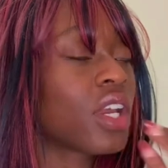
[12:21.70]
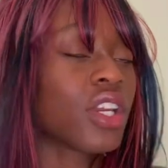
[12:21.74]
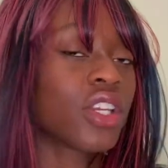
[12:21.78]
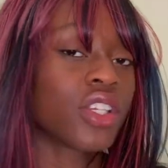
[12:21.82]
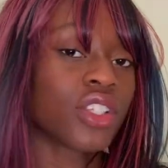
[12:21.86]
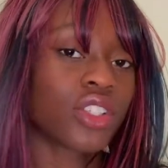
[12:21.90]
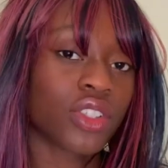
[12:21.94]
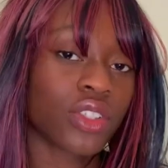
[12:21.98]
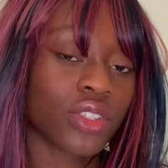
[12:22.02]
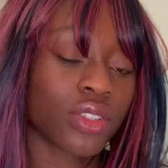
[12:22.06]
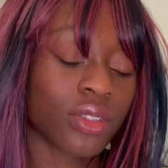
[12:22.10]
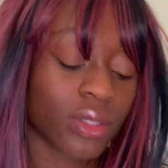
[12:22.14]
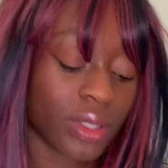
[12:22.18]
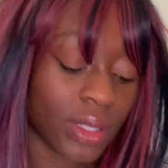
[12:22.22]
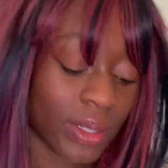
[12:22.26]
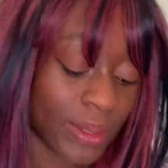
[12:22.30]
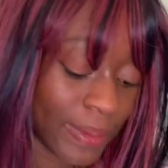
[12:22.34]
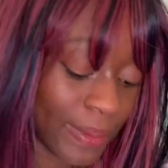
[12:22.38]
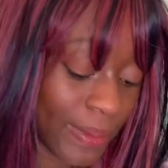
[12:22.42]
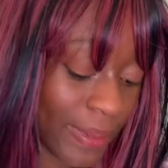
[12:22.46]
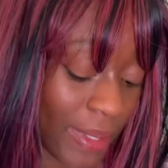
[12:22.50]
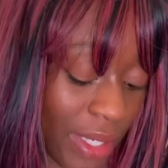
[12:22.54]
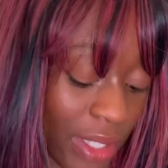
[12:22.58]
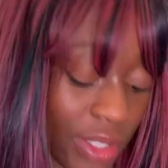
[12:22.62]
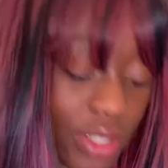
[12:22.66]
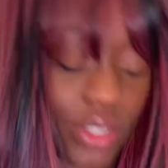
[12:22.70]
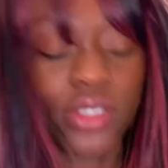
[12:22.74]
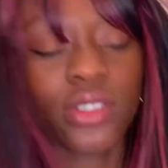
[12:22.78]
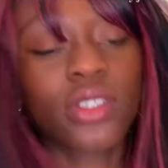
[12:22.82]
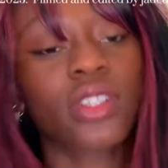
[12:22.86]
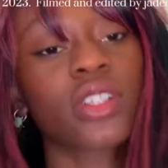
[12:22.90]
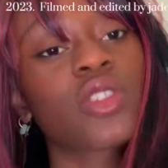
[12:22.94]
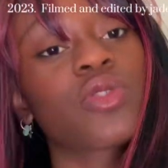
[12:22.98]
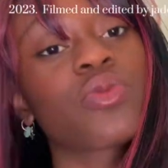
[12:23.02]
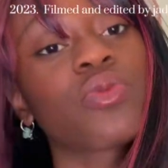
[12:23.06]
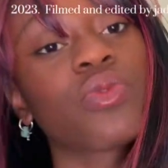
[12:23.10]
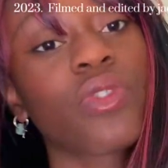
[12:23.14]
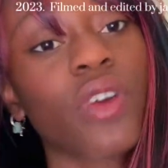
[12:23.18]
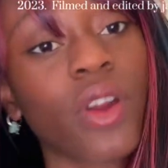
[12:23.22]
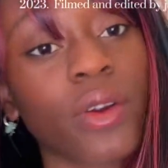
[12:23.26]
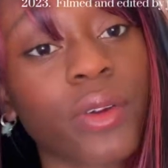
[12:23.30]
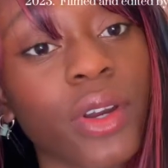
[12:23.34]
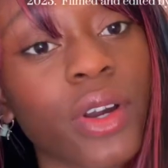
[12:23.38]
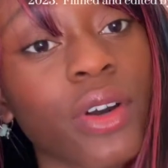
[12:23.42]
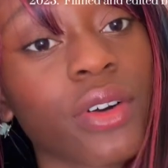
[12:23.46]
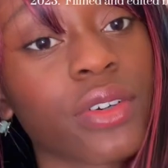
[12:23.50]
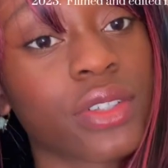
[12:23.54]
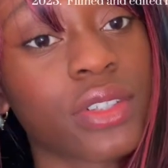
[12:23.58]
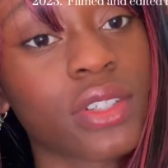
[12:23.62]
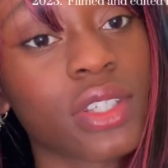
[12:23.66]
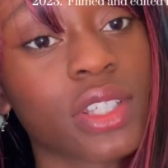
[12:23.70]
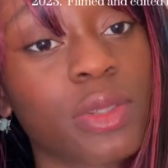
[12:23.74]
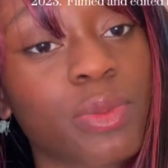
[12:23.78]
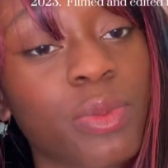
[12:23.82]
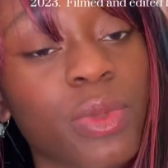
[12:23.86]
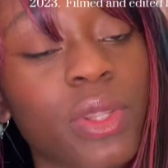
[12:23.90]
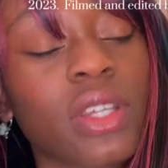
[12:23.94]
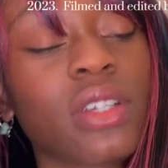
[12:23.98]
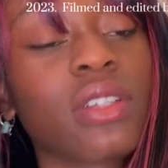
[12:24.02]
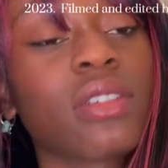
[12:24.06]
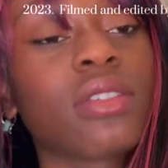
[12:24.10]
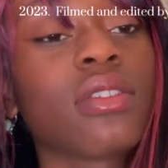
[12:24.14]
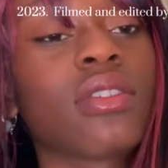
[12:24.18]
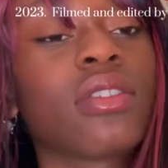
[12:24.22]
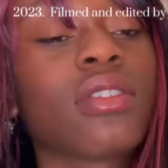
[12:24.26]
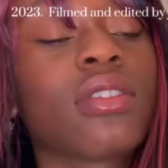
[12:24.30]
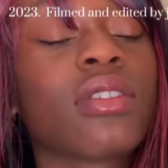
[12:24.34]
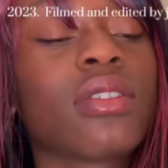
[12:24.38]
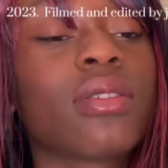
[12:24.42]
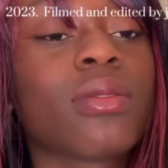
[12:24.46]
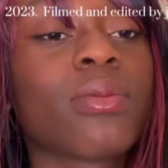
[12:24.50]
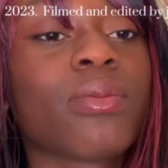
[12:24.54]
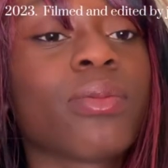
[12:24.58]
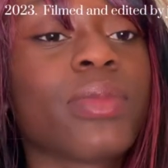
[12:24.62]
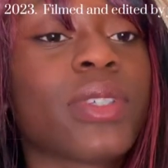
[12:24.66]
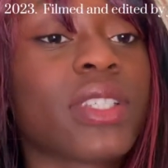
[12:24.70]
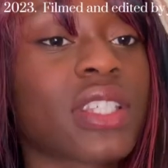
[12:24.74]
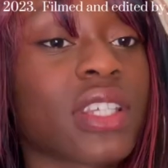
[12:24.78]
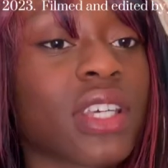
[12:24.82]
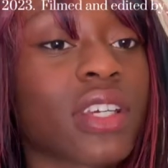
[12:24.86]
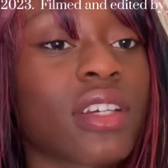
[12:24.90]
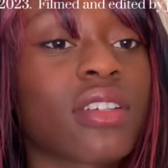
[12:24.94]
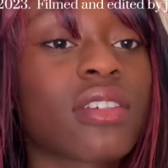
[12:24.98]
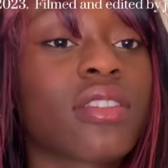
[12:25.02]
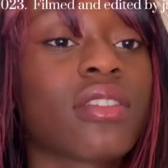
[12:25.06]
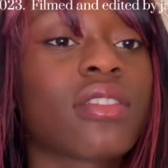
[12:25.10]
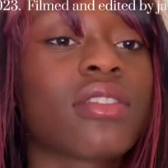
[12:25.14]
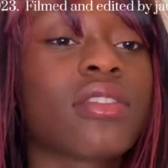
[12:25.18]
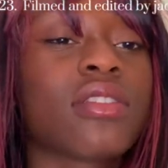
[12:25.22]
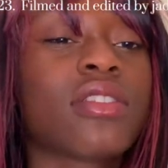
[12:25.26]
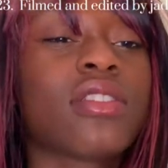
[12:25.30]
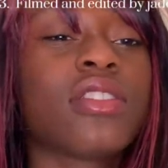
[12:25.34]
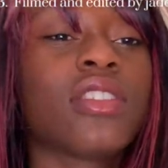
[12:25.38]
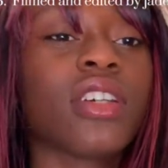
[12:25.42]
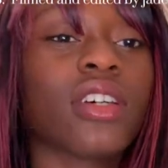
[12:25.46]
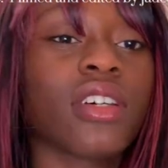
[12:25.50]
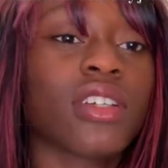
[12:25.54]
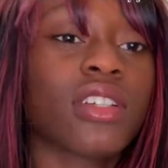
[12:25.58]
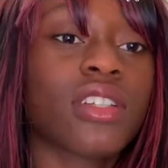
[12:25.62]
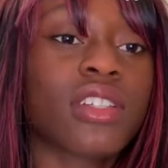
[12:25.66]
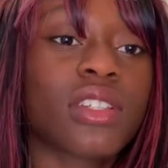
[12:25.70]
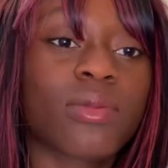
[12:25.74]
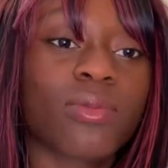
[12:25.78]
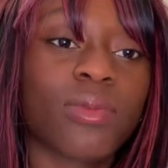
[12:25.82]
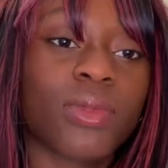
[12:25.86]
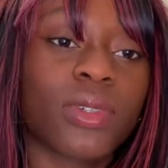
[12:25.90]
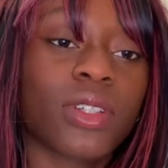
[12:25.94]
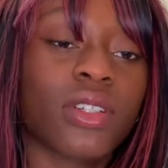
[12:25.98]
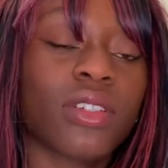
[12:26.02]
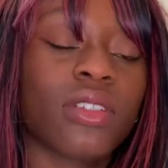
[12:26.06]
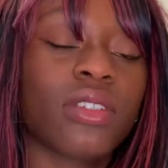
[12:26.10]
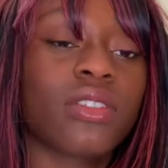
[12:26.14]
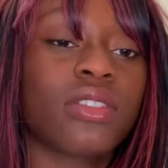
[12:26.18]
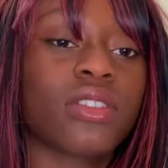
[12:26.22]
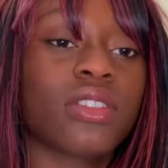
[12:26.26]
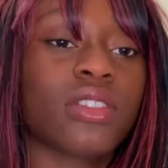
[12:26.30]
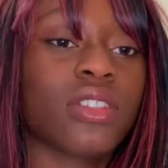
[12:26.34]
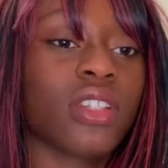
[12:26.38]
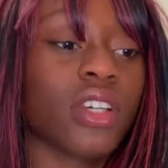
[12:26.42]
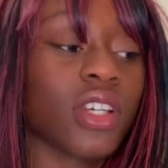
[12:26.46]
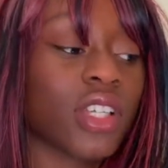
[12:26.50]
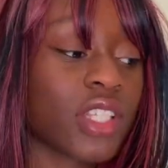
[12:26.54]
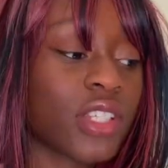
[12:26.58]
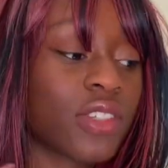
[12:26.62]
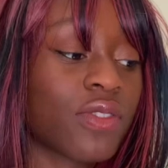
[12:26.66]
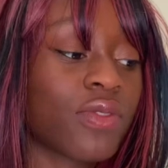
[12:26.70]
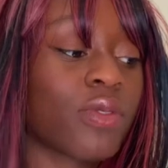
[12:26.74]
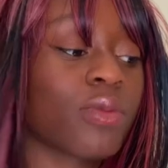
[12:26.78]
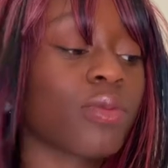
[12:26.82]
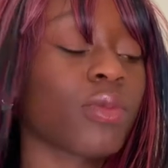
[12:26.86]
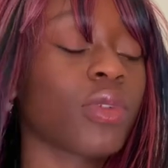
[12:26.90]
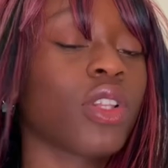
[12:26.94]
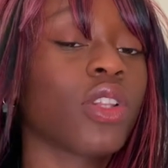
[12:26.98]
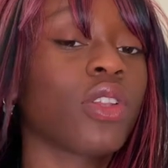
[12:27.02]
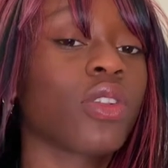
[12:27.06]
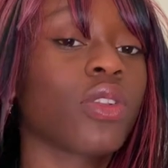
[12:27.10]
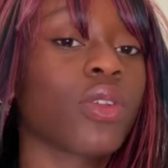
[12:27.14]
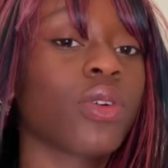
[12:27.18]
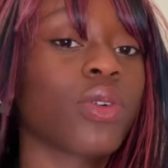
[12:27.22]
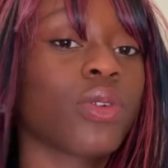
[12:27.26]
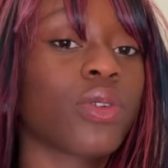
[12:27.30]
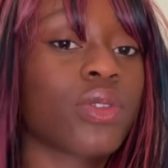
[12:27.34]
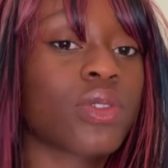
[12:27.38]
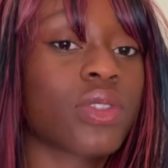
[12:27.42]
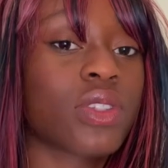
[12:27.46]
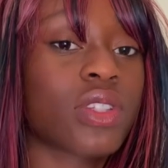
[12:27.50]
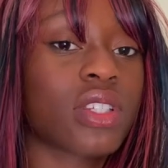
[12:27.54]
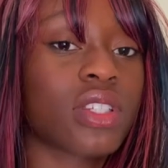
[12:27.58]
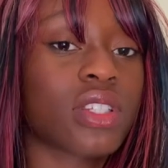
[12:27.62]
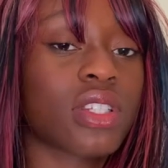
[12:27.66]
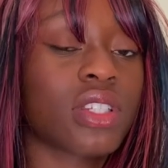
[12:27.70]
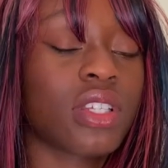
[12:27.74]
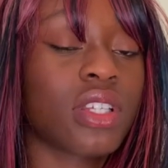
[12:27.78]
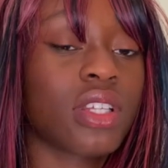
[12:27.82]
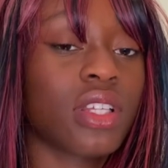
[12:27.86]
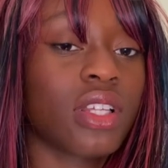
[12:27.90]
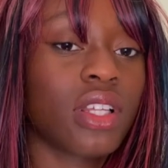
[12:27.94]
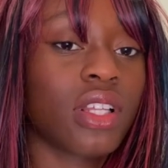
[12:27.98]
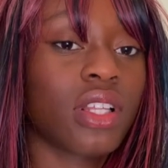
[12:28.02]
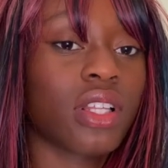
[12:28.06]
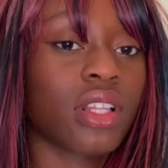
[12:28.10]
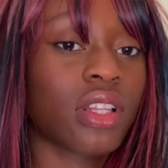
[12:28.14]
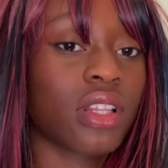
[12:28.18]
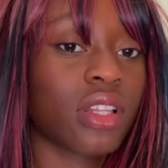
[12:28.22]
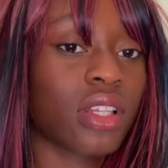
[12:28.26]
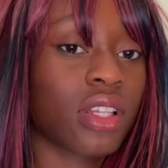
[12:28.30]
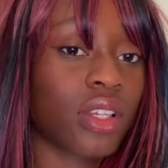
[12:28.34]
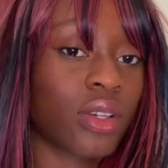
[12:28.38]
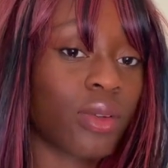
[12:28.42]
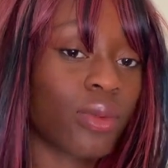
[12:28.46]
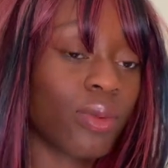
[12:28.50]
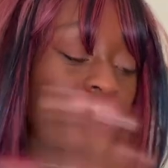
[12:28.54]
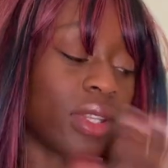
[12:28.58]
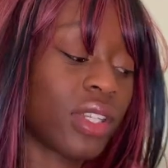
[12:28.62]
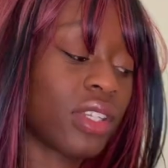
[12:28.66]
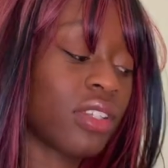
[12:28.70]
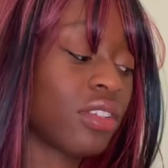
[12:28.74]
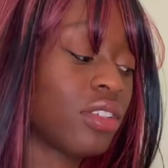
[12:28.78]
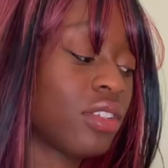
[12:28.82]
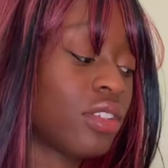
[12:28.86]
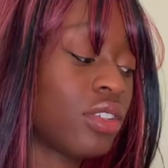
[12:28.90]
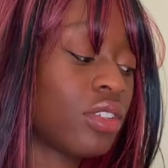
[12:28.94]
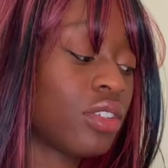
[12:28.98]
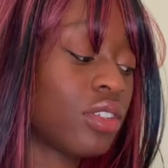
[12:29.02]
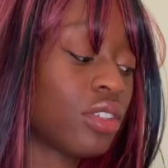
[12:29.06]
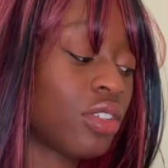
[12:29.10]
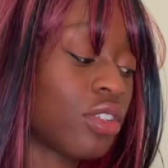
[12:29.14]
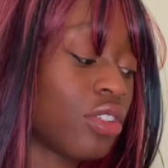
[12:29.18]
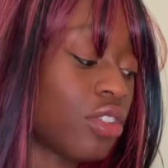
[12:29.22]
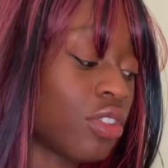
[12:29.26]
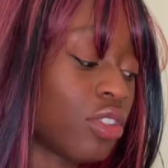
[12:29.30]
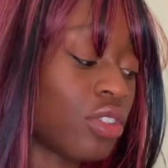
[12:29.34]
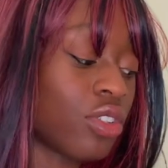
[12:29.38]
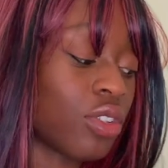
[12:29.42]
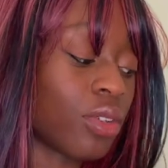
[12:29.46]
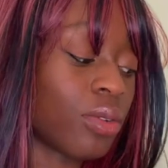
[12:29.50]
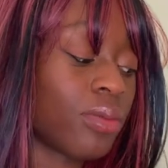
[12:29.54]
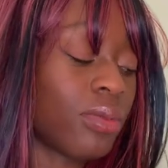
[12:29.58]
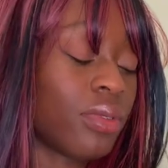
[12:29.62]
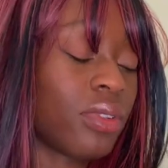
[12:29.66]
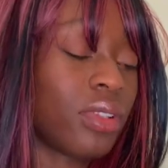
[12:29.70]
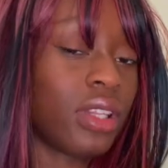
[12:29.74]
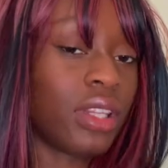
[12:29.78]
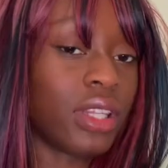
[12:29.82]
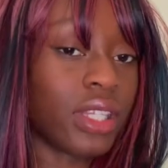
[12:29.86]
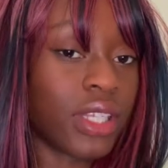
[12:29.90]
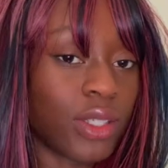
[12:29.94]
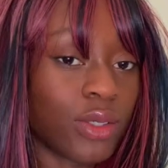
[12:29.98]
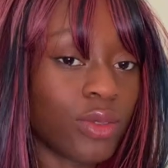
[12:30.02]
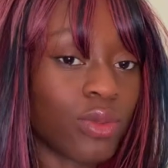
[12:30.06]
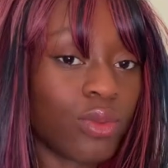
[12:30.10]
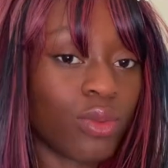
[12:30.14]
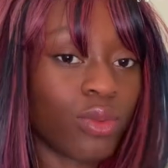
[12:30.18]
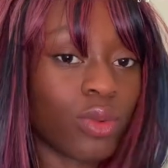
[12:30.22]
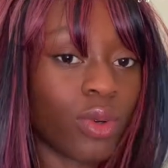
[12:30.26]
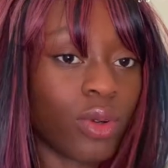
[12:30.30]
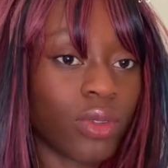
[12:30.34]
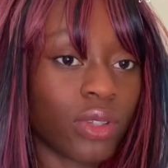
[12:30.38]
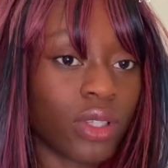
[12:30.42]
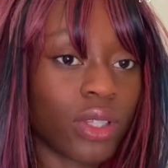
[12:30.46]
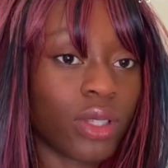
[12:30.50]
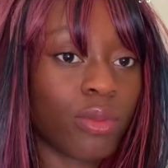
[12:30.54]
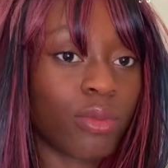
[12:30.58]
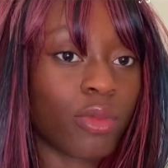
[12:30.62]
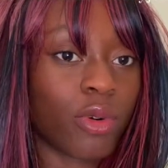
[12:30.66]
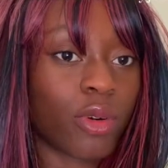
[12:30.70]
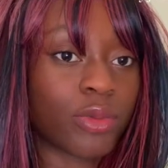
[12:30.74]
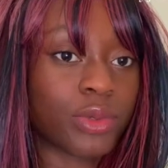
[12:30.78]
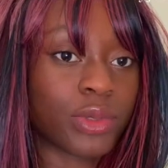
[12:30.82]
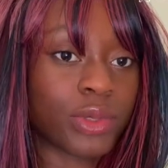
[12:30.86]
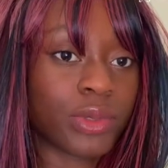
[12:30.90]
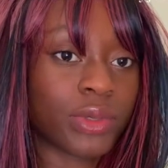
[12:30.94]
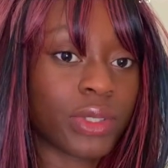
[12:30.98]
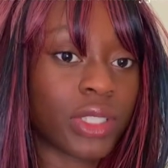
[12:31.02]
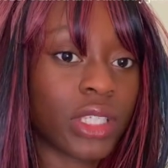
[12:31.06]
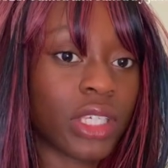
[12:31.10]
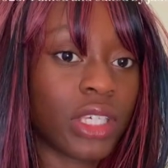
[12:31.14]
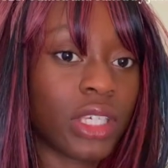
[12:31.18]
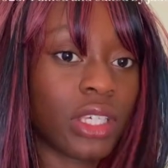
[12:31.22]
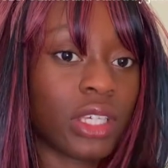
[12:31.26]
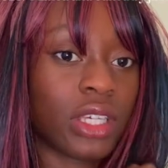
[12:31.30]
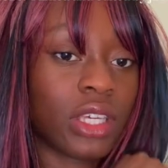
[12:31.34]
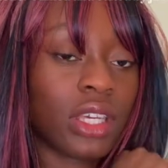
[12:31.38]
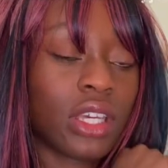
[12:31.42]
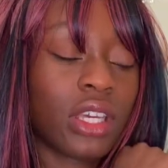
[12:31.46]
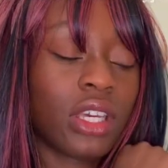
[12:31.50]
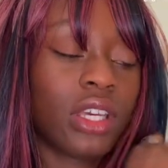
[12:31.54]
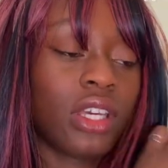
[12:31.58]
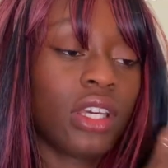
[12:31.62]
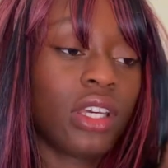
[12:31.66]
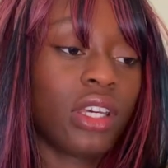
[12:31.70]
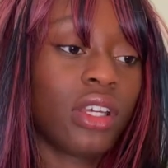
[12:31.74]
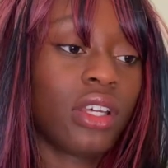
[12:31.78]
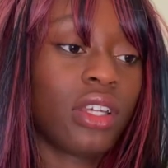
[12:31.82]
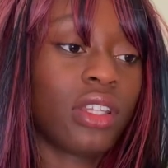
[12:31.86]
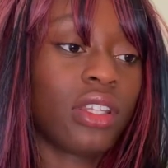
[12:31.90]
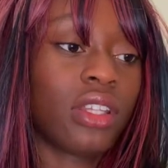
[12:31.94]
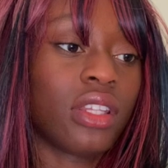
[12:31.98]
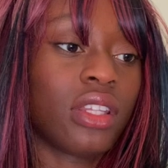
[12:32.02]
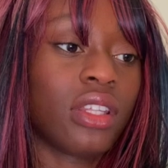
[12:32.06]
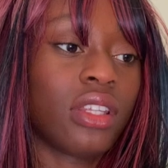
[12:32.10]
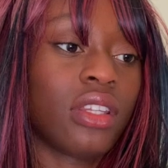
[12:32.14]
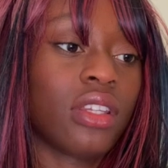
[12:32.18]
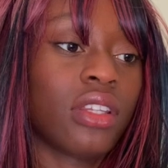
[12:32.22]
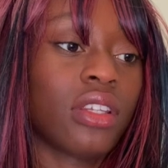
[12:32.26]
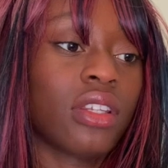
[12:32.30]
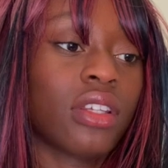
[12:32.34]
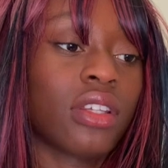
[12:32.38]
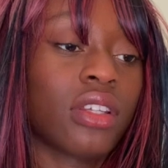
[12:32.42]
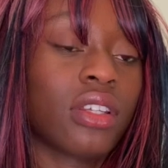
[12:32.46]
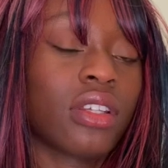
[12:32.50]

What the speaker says: you know, I don't, it's very hard to explain. There's like dust, but dust from clothes, like when you don't lint roll it properly, and then